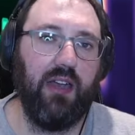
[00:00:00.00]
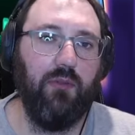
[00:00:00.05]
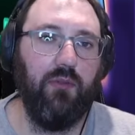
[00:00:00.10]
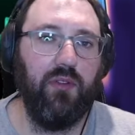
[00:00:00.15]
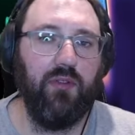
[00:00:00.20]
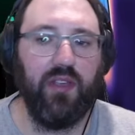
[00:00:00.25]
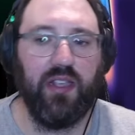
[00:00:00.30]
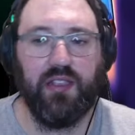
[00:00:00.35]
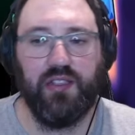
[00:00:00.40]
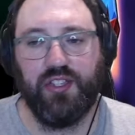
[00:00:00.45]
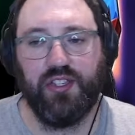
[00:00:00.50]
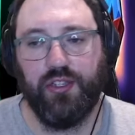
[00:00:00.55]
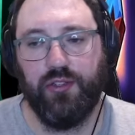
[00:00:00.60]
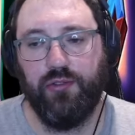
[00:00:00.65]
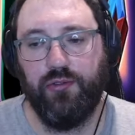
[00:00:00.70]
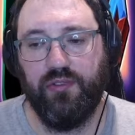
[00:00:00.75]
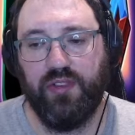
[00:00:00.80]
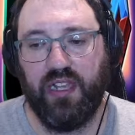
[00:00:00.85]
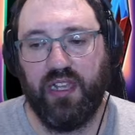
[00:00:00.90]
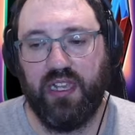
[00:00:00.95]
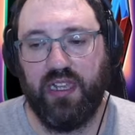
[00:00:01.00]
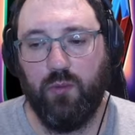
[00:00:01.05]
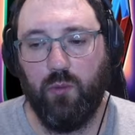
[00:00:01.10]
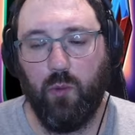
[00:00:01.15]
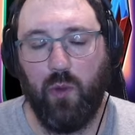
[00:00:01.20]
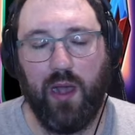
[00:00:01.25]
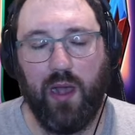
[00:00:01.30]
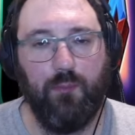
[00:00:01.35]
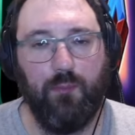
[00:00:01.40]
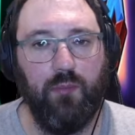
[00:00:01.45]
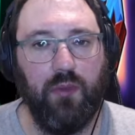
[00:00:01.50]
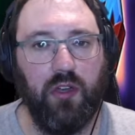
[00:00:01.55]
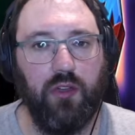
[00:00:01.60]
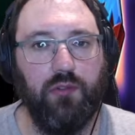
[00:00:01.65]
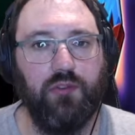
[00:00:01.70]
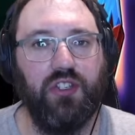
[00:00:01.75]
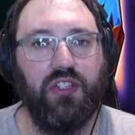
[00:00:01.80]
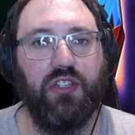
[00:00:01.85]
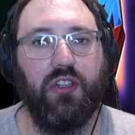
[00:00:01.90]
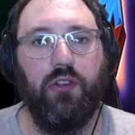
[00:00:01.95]
we're into the web
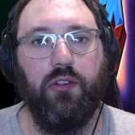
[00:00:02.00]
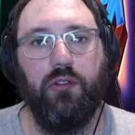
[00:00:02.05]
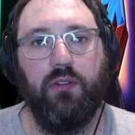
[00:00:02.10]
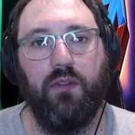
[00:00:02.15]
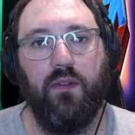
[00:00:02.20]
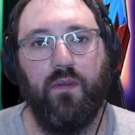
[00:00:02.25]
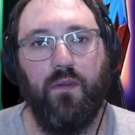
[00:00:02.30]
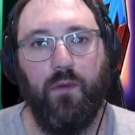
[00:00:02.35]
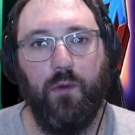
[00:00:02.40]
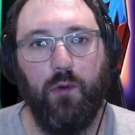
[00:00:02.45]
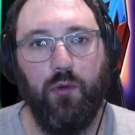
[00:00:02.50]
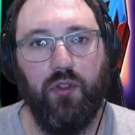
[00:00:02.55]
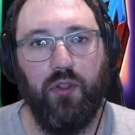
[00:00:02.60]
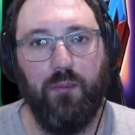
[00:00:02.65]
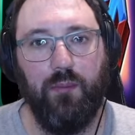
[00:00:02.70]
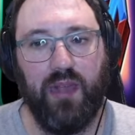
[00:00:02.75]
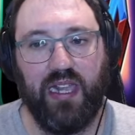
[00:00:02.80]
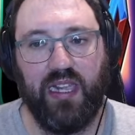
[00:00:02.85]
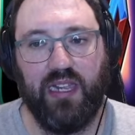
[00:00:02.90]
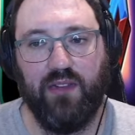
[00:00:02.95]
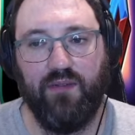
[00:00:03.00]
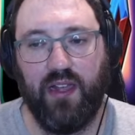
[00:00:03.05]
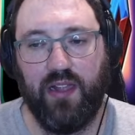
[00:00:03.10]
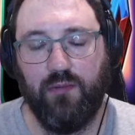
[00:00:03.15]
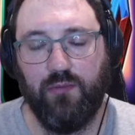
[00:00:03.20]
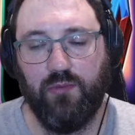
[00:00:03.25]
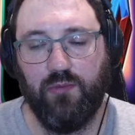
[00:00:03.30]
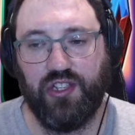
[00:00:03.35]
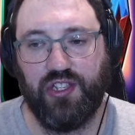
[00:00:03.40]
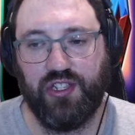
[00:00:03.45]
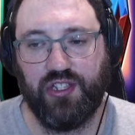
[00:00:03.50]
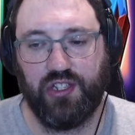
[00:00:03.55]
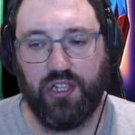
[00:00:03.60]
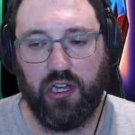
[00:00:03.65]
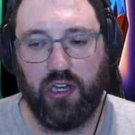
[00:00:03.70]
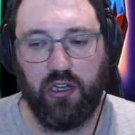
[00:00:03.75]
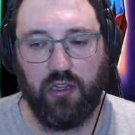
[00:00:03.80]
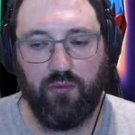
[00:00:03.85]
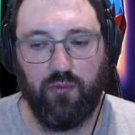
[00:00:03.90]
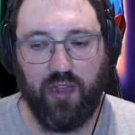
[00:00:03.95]
milestone for the main event, which is
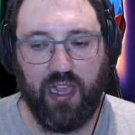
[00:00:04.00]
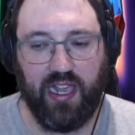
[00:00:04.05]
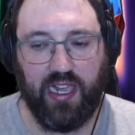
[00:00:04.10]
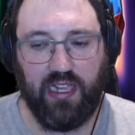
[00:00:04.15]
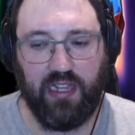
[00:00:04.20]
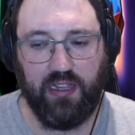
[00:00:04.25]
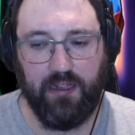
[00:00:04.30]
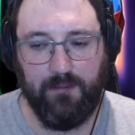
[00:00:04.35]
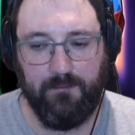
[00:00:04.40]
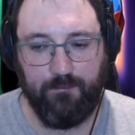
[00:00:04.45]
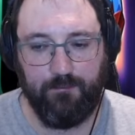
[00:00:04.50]
Dark Reign.